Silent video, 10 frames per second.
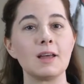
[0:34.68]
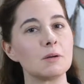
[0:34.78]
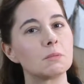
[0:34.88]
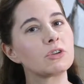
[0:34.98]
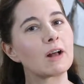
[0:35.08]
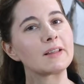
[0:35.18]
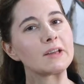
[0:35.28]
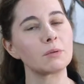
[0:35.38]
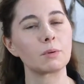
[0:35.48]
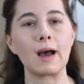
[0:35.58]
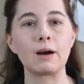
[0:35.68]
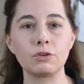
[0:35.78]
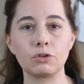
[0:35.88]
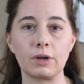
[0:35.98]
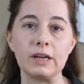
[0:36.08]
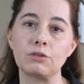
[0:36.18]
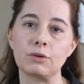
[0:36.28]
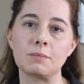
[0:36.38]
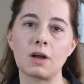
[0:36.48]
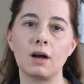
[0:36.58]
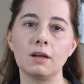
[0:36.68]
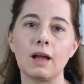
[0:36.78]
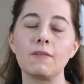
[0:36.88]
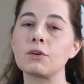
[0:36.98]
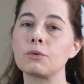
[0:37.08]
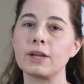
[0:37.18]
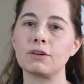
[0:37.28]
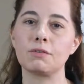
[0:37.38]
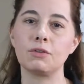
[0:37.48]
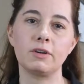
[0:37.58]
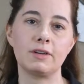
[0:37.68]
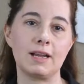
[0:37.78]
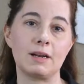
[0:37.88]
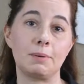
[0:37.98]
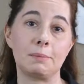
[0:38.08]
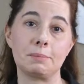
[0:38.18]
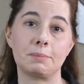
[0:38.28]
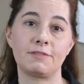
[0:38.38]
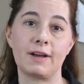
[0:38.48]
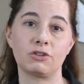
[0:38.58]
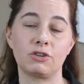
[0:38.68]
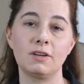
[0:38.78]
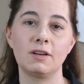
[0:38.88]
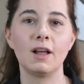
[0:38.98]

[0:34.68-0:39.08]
Michelle here with How to Train a Dream Dog and the creator of 30 Day to Puppy Perfection,